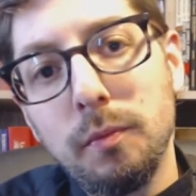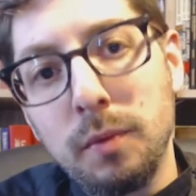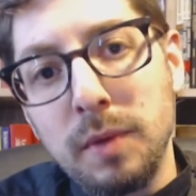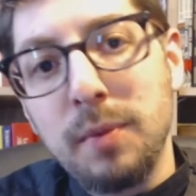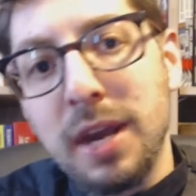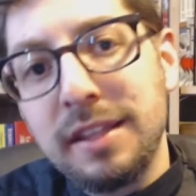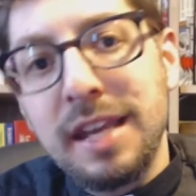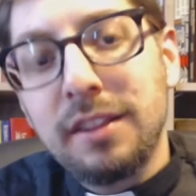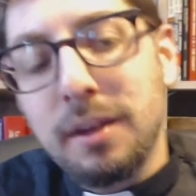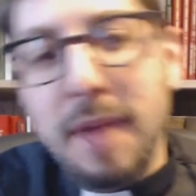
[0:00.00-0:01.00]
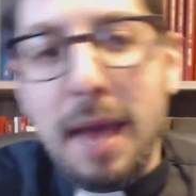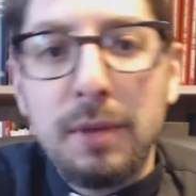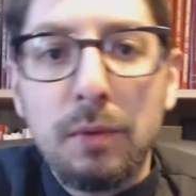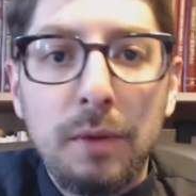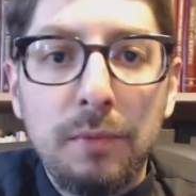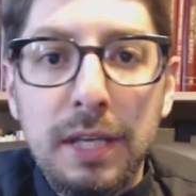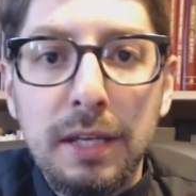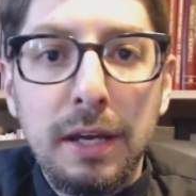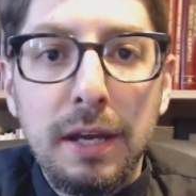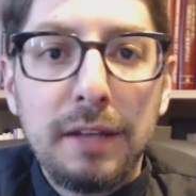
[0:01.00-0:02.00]
When we break the Eighth Commandment, when
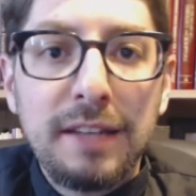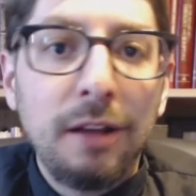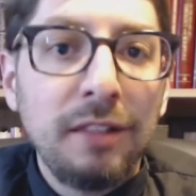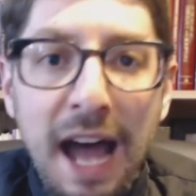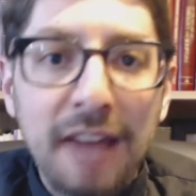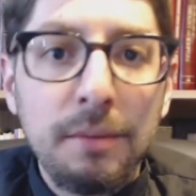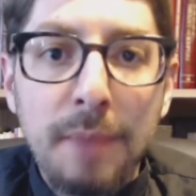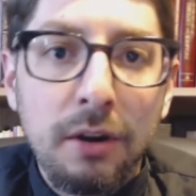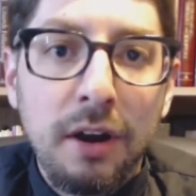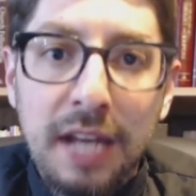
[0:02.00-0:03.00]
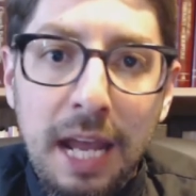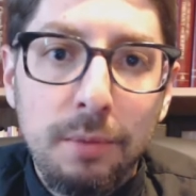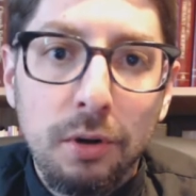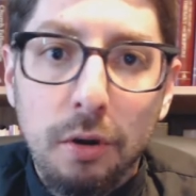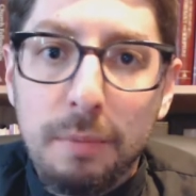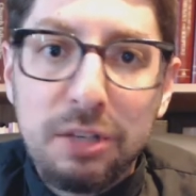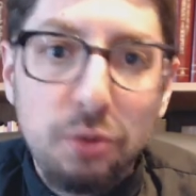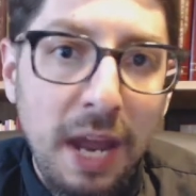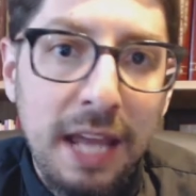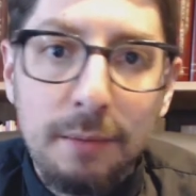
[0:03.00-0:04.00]
we tell lies about our neighbor or
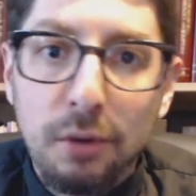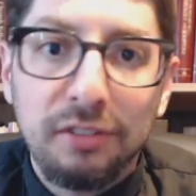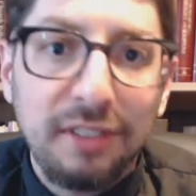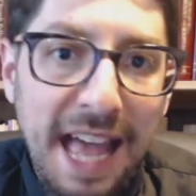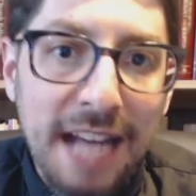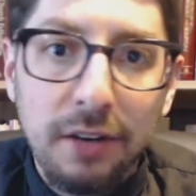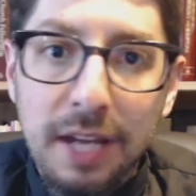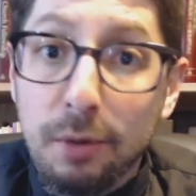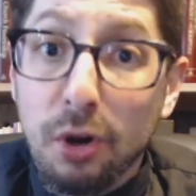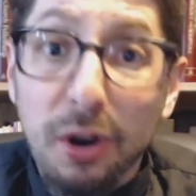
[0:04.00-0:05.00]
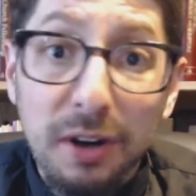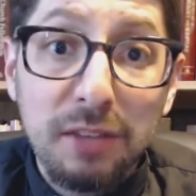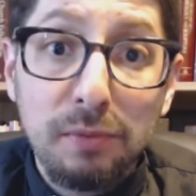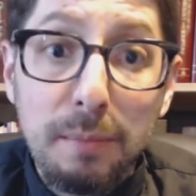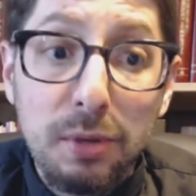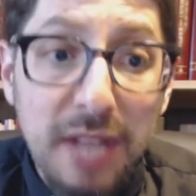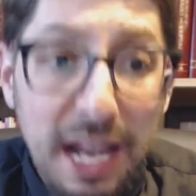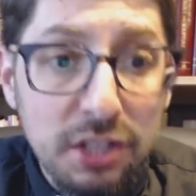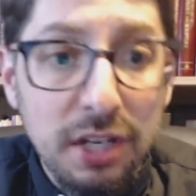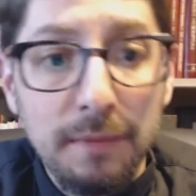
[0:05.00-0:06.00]
betray him or slander him or hurt his
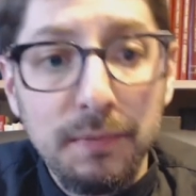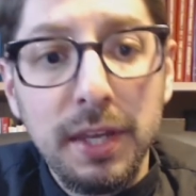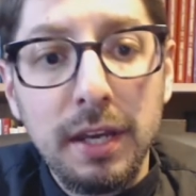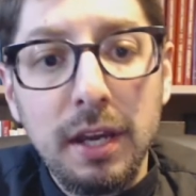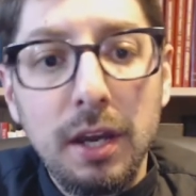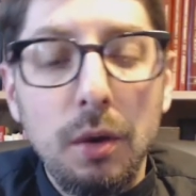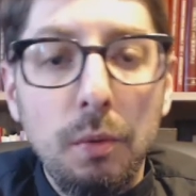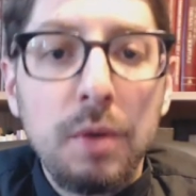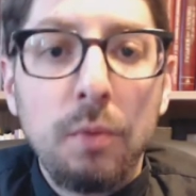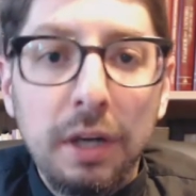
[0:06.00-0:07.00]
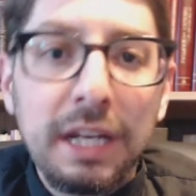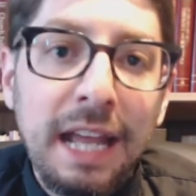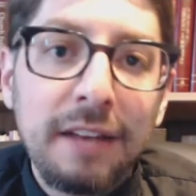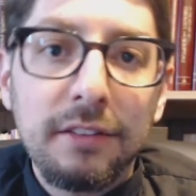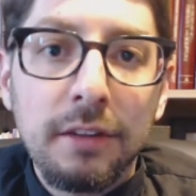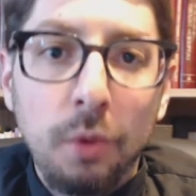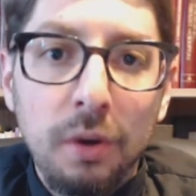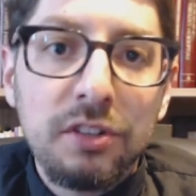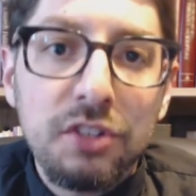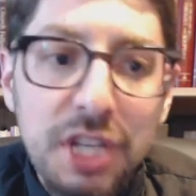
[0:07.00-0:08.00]
reputation, we work against the
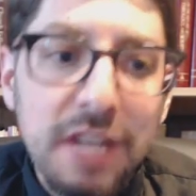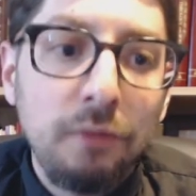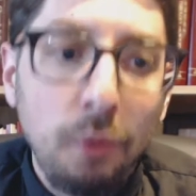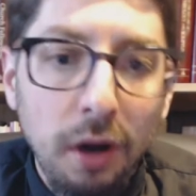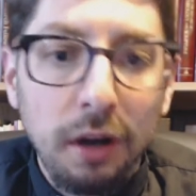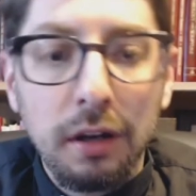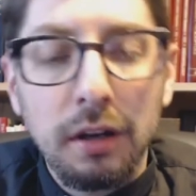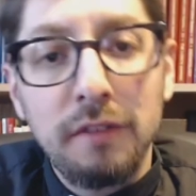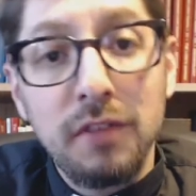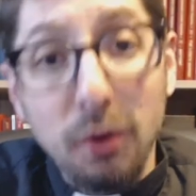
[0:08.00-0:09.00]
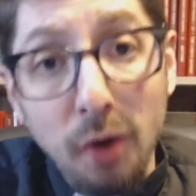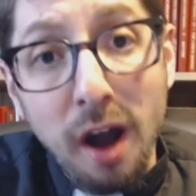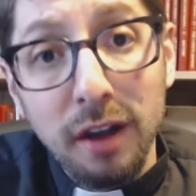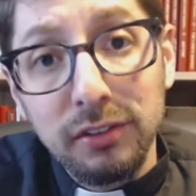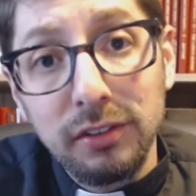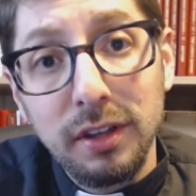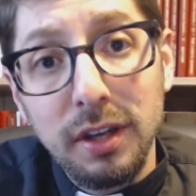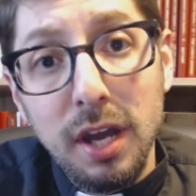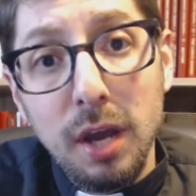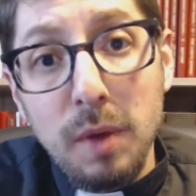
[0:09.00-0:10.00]
Lord's chief work of the cross.
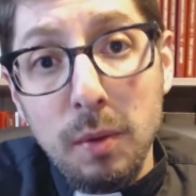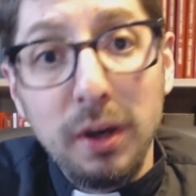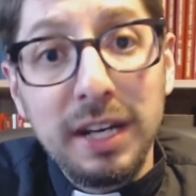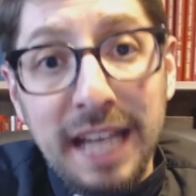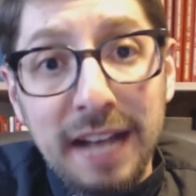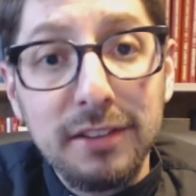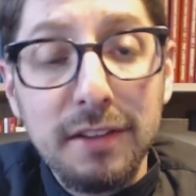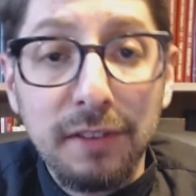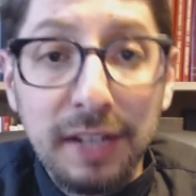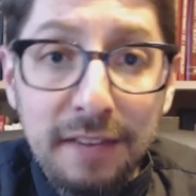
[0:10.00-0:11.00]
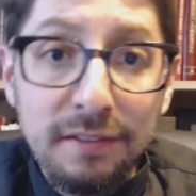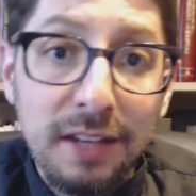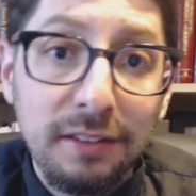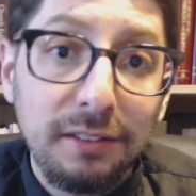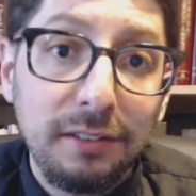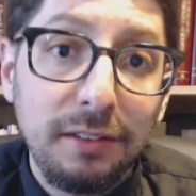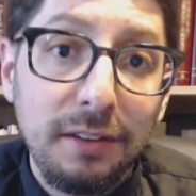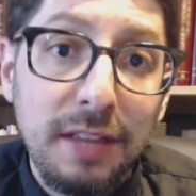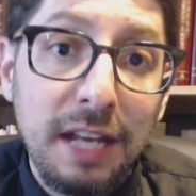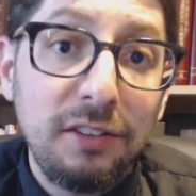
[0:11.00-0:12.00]
We work against the forgiveness
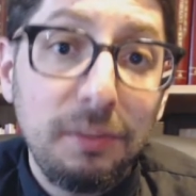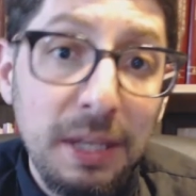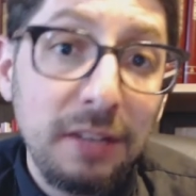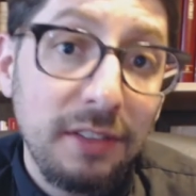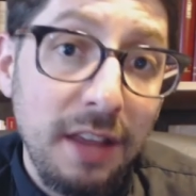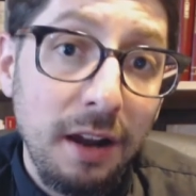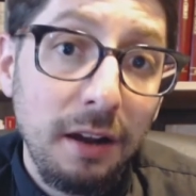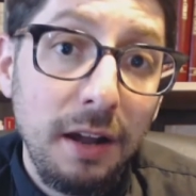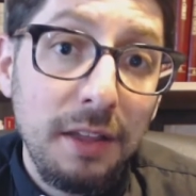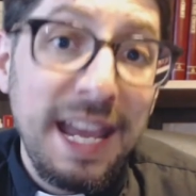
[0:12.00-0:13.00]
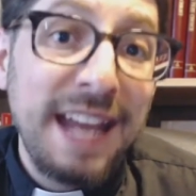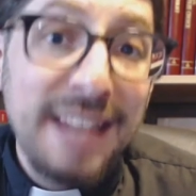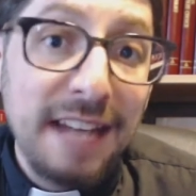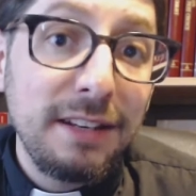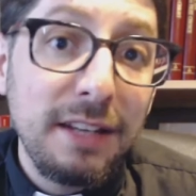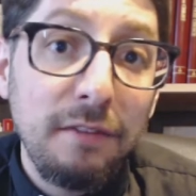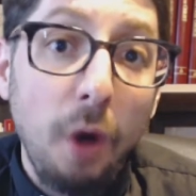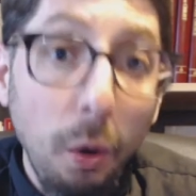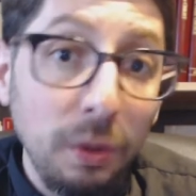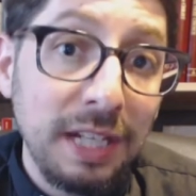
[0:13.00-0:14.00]
that he speaks there, the identity of
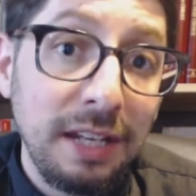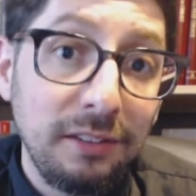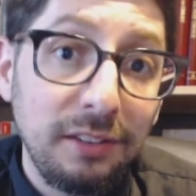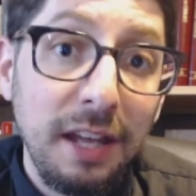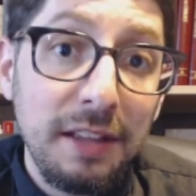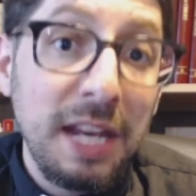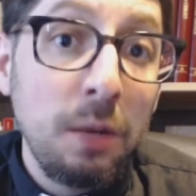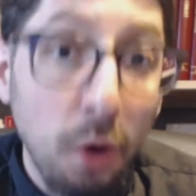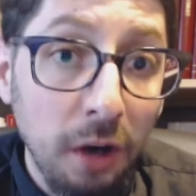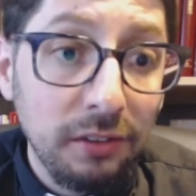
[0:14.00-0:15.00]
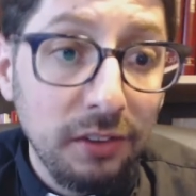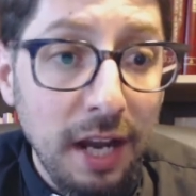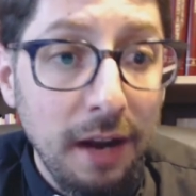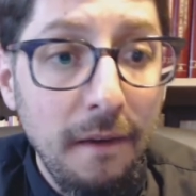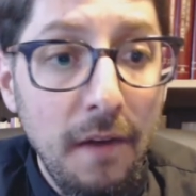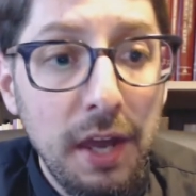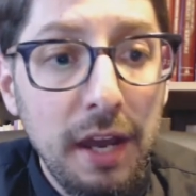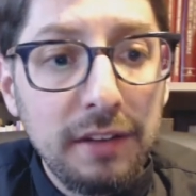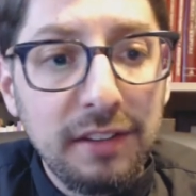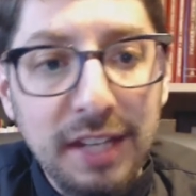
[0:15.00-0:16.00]
holiness that he works there.
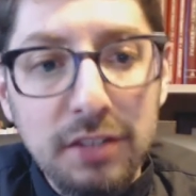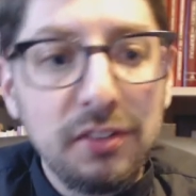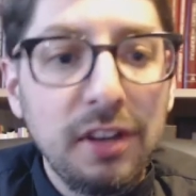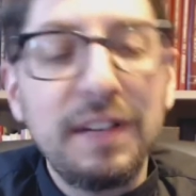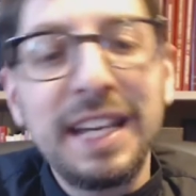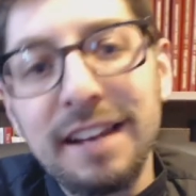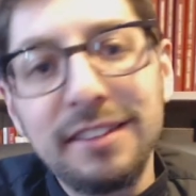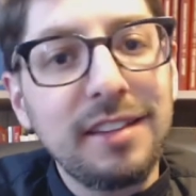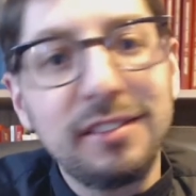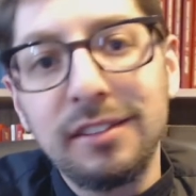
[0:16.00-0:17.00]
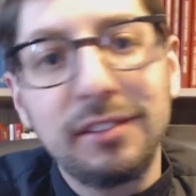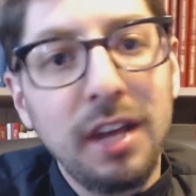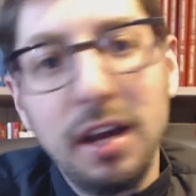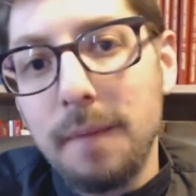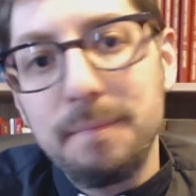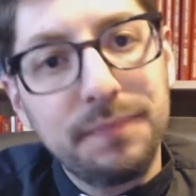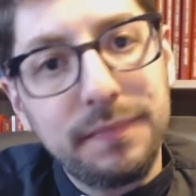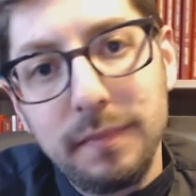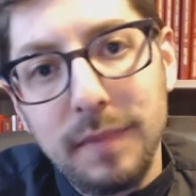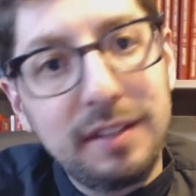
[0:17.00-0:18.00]
To set yourself against this is,
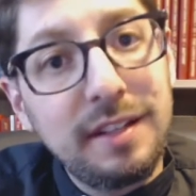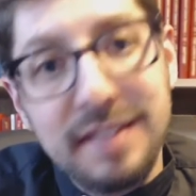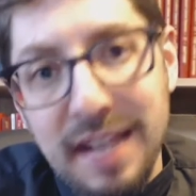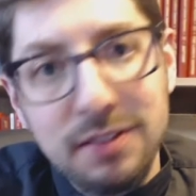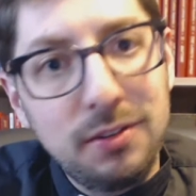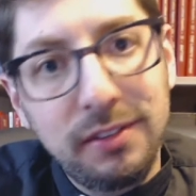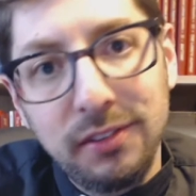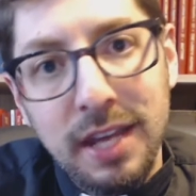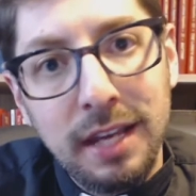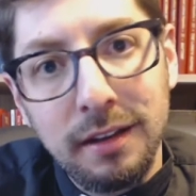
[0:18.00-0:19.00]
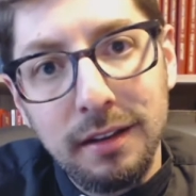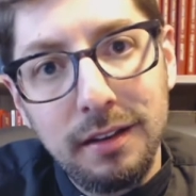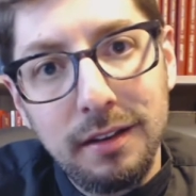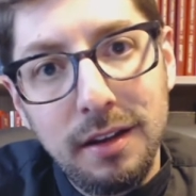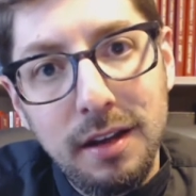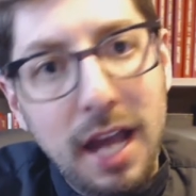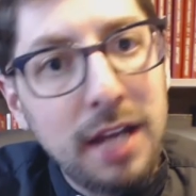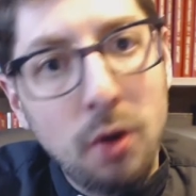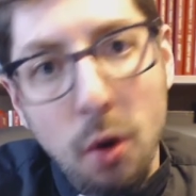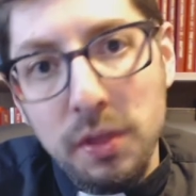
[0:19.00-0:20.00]
it's a dangerous thing.
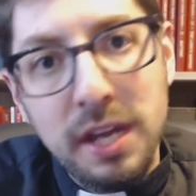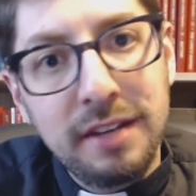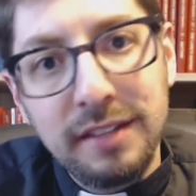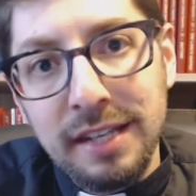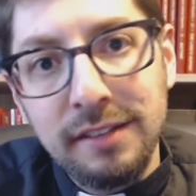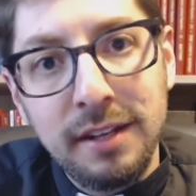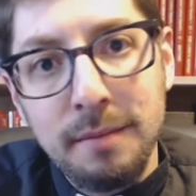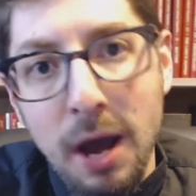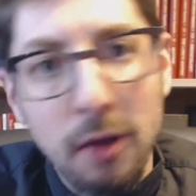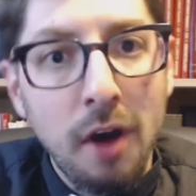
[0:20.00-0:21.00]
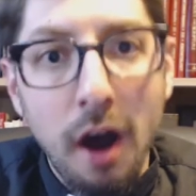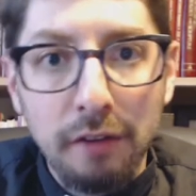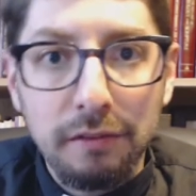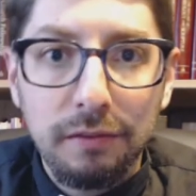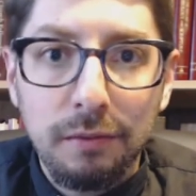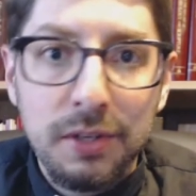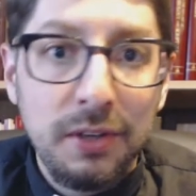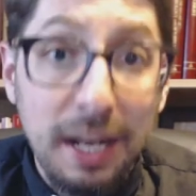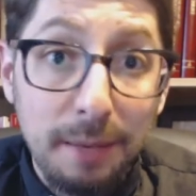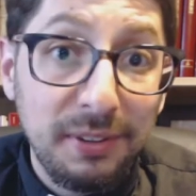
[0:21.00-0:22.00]
I know that it's easy to mouth off when
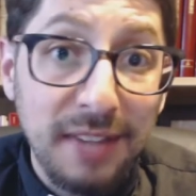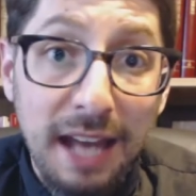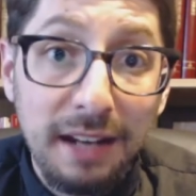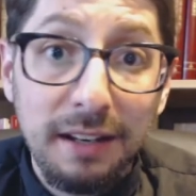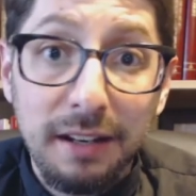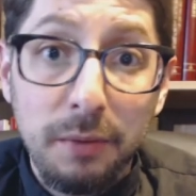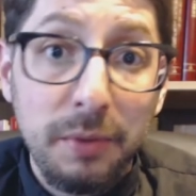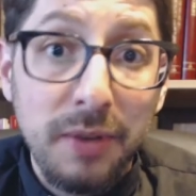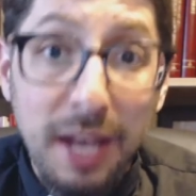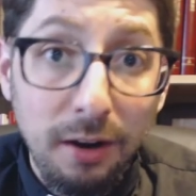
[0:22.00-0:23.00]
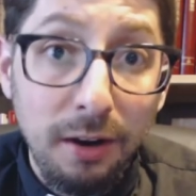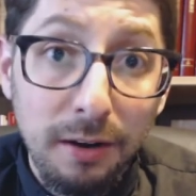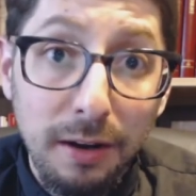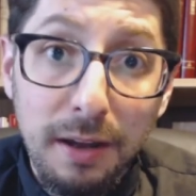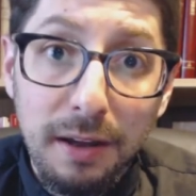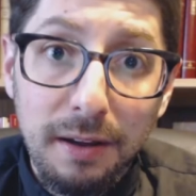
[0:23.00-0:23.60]
you get upset and when you get hurt.